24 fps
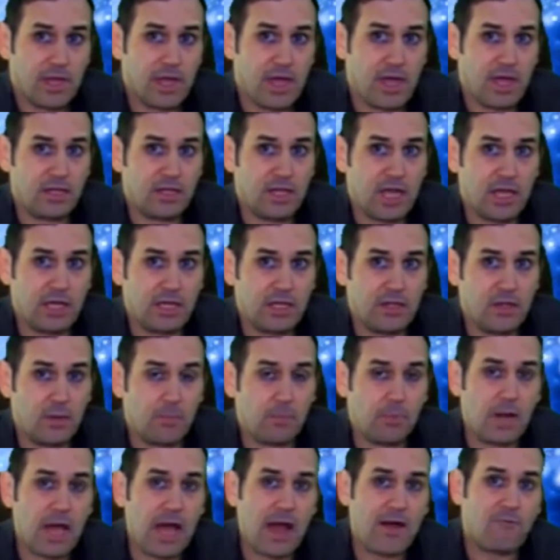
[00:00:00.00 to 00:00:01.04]
and getting the
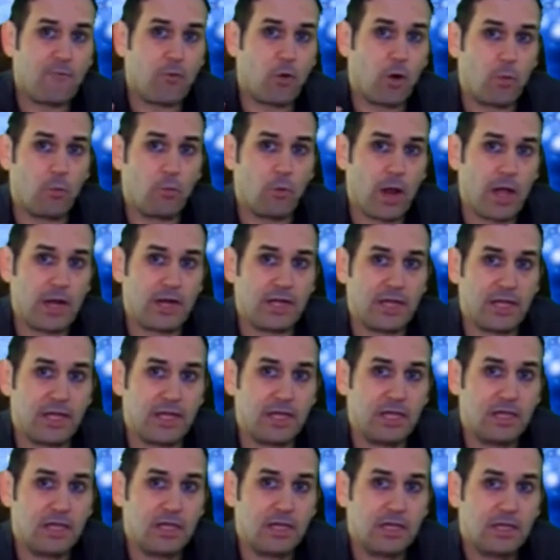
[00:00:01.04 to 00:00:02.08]
platform
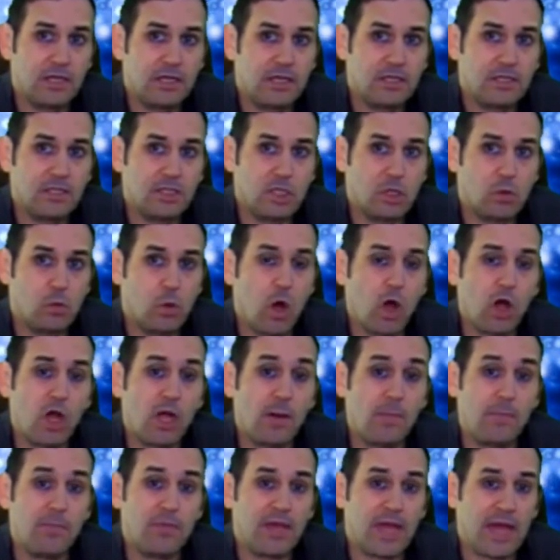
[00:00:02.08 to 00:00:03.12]
ready to
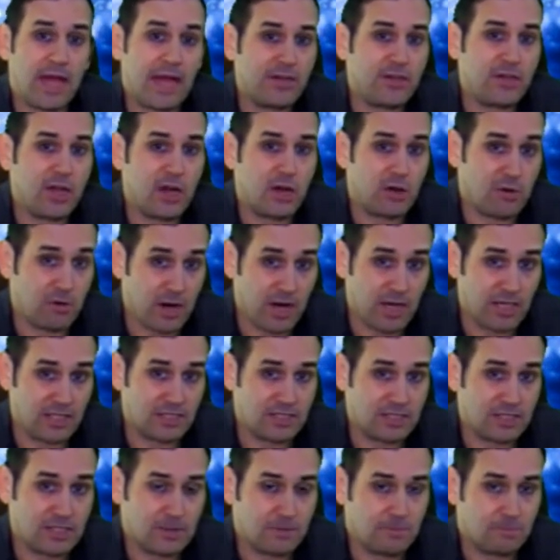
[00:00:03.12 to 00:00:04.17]
welcome the
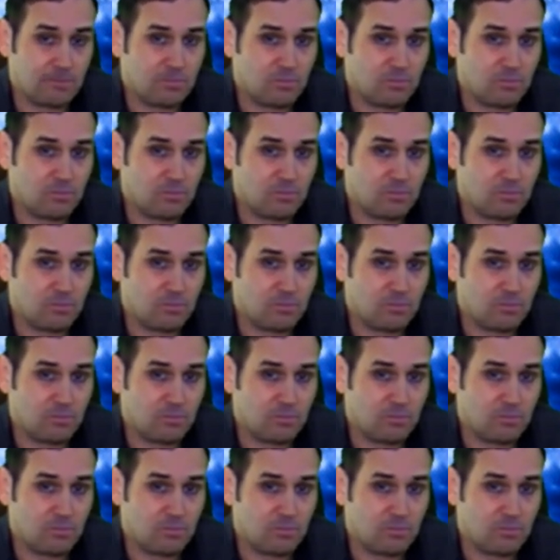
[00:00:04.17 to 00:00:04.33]
Antichrist,